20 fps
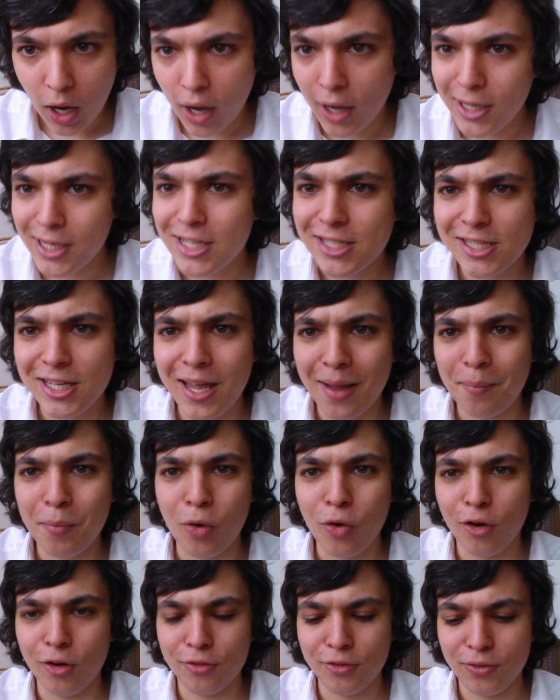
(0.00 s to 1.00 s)
I need to get
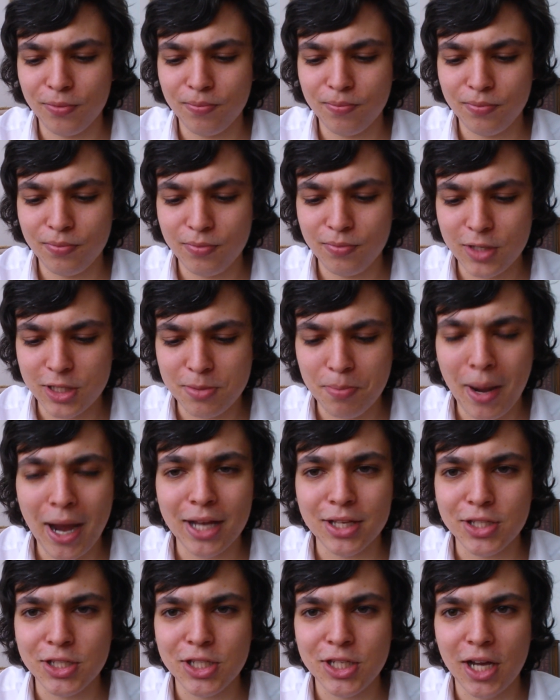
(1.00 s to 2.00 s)
more of this
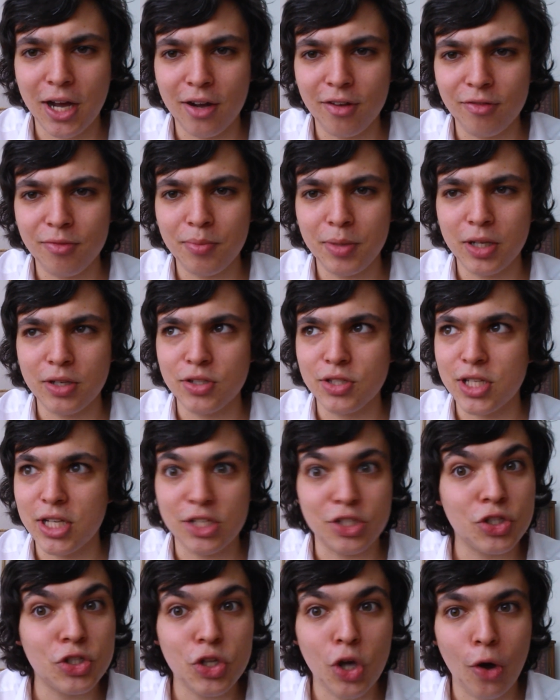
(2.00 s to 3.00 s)
band's stuff because
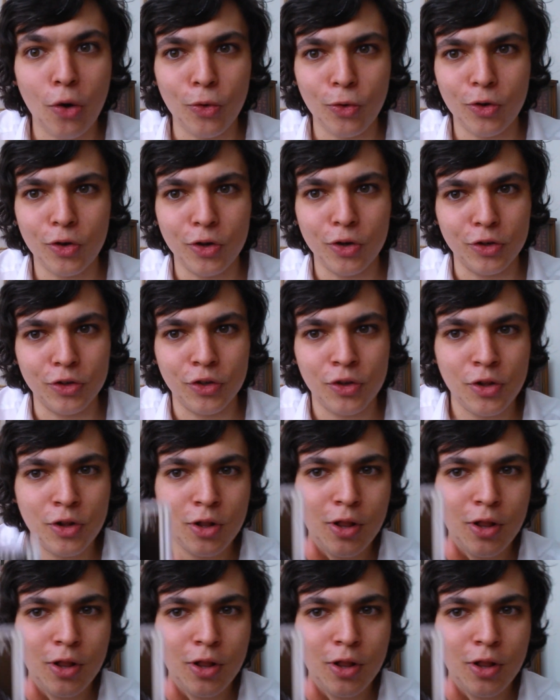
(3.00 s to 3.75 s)
they're so good.